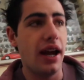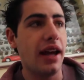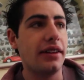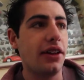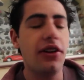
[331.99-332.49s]

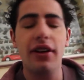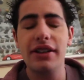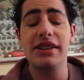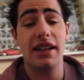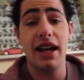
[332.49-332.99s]
and they don't
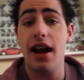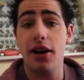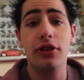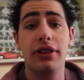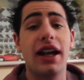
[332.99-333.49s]
understand how
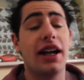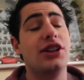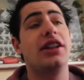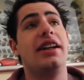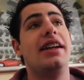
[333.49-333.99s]
good that
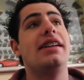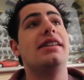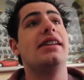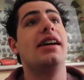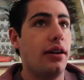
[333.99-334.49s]
actually
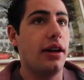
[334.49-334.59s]
is